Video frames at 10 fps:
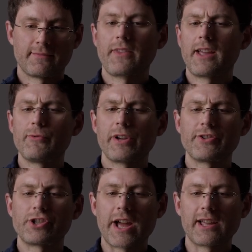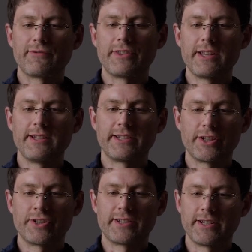Here we're going to check if the
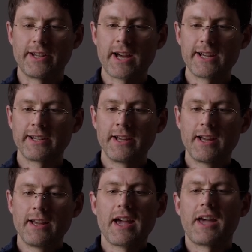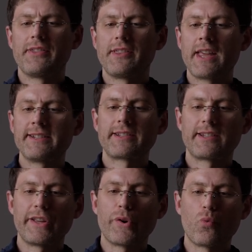decision is denied, and then
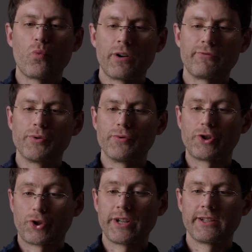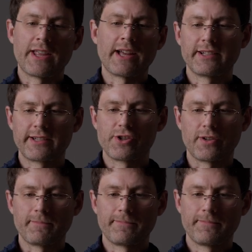see what rule triggered that
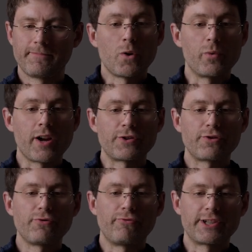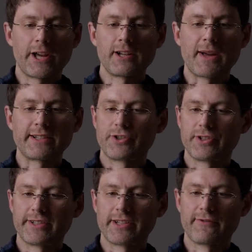decision. We're going to return a message to
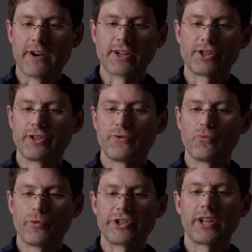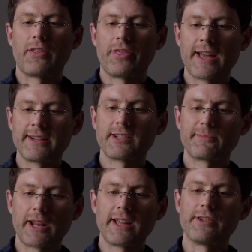the server action, which it can then
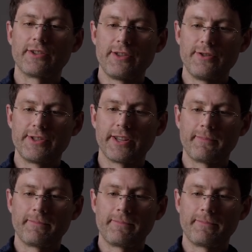display to the user.